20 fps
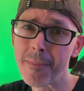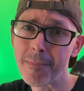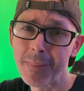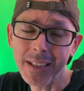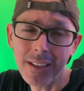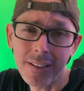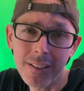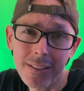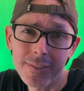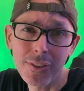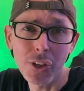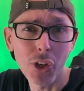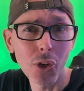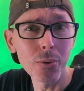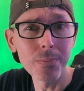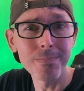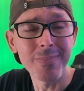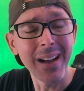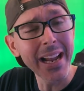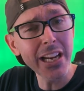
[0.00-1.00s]
because you
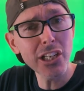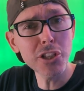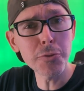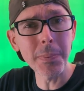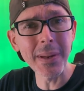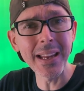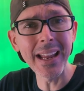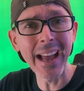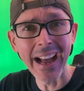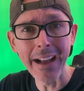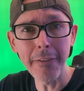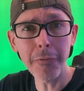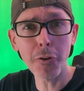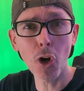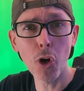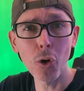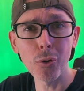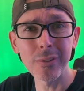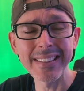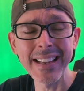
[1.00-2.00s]
know H P have
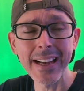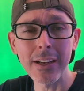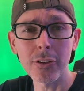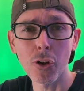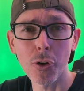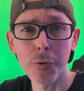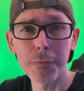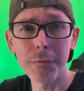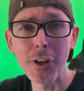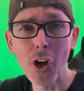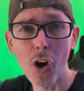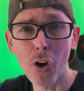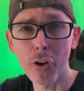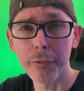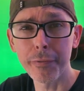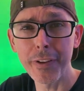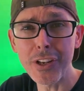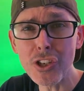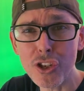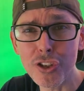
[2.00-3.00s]
closed down their V R
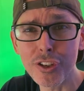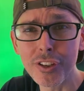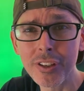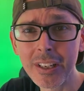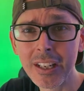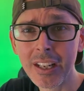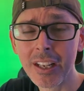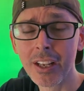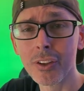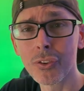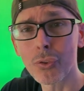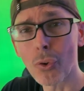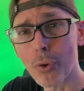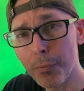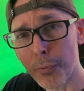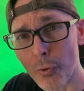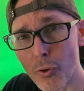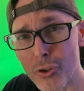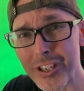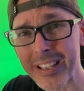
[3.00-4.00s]
division. So
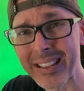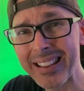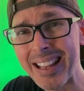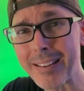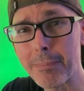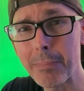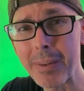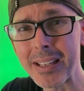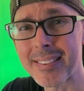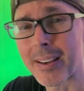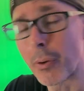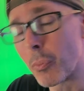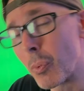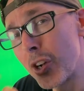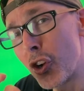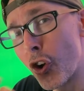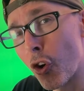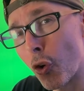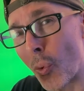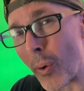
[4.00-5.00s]
unfortunately, that means that
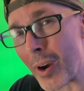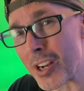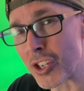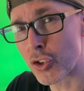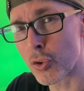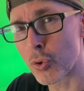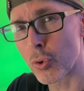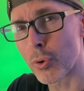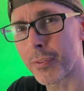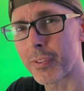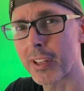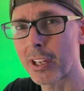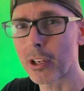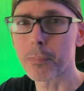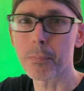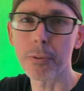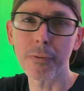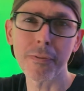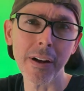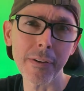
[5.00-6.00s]
we're not quite sure if they
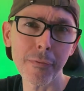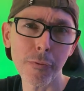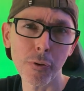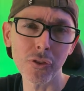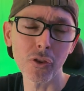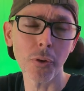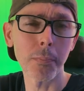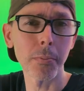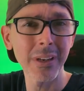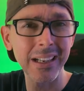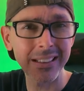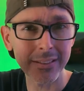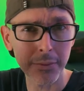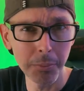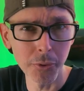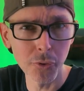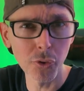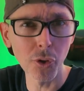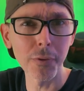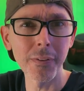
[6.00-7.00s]
can provide, for example,
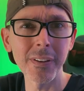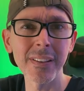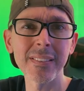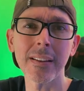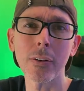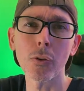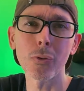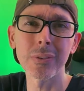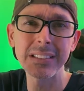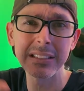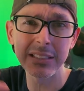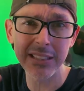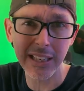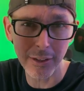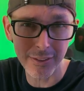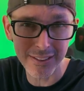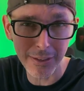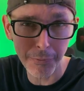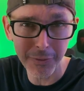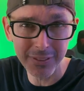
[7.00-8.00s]
customer service and all these
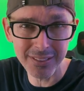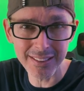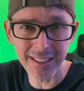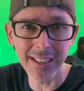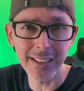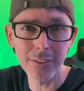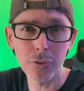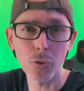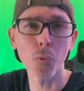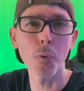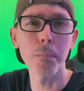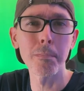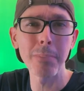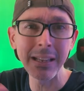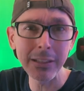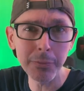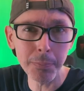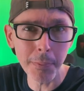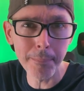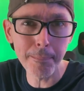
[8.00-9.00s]
kind of different things or
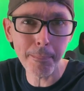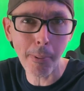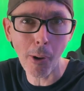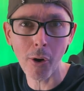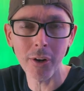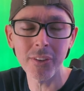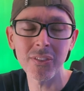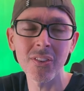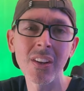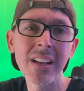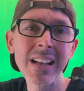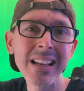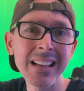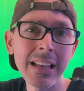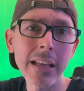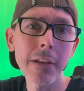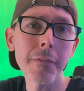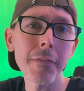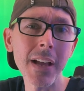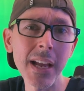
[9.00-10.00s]
replacement parts
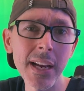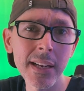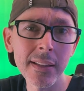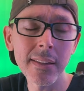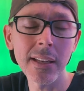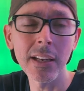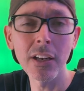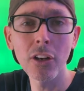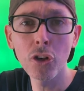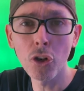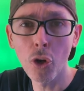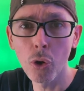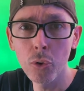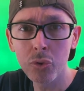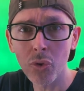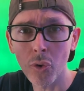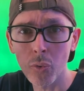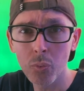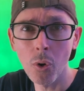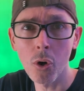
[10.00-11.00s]
if anything
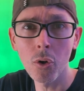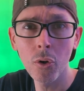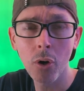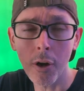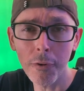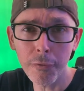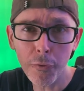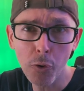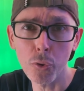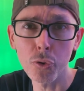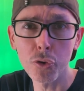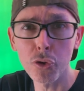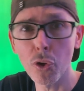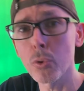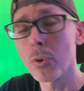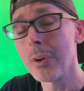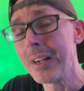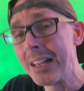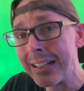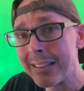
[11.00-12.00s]
goes wrong, of course.
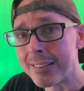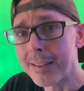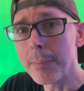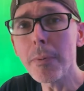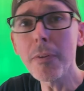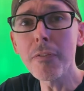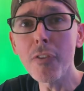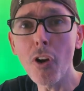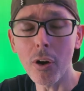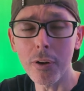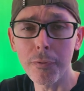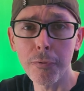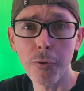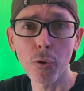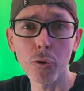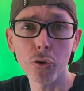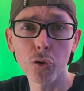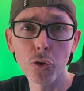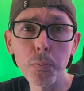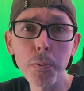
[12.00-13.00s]
So D P V R E
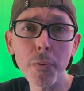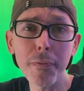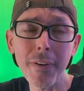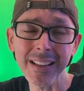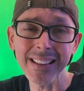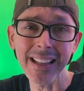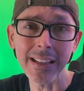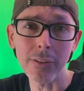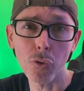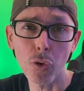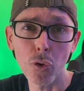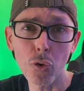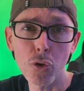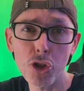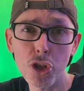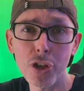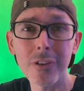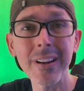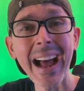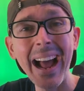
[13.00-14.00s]
four do provide that
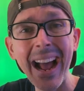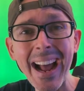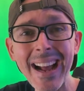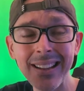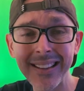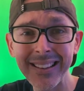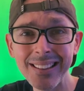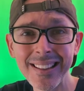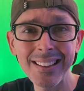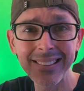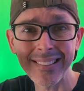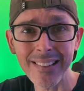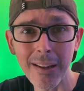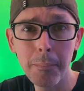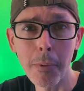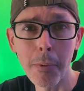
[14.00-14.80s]
solution at this